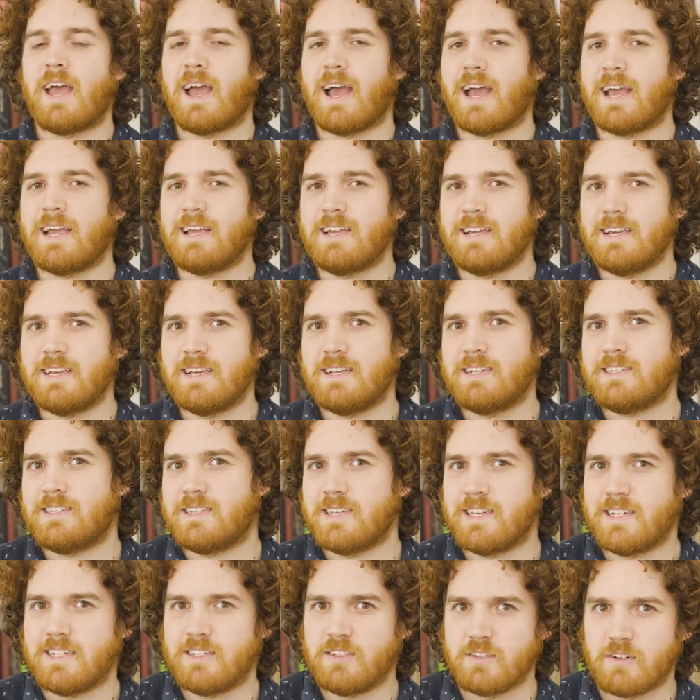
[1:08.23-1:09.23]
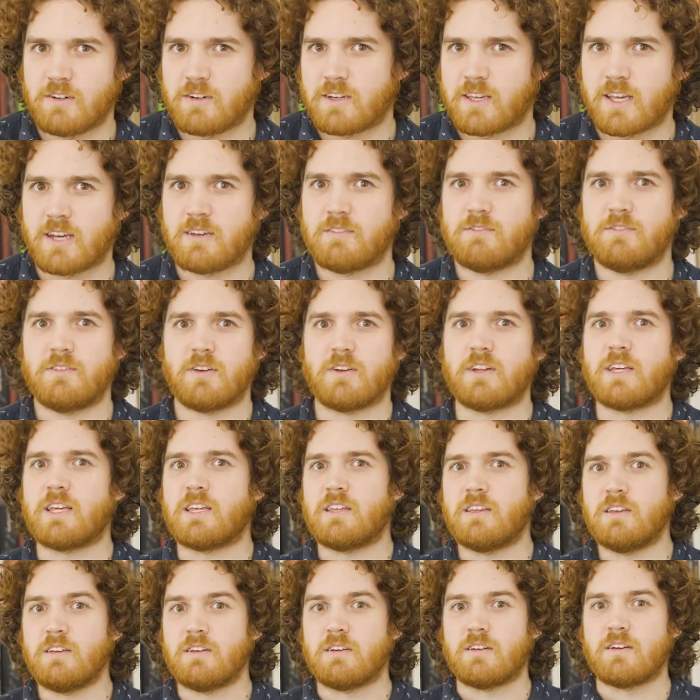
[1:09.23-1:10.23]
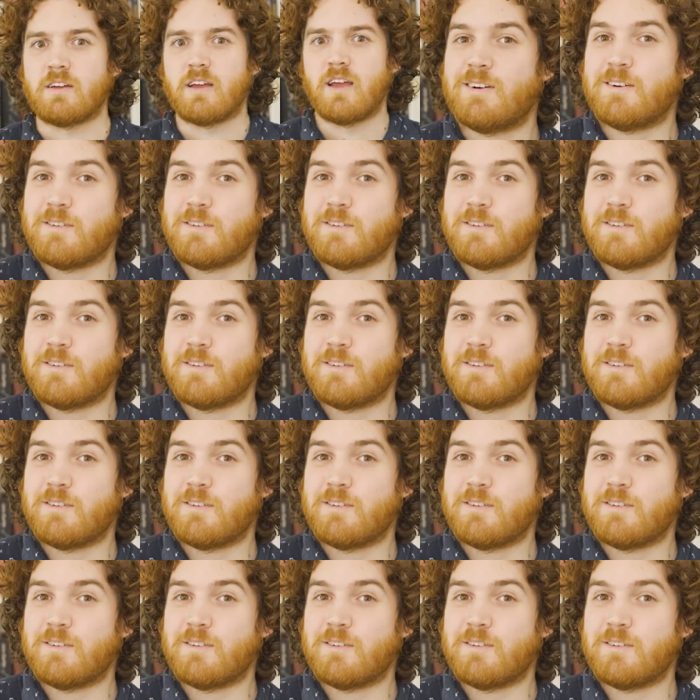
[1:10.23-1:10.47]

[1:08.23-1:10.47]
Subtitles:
aec.gov.au.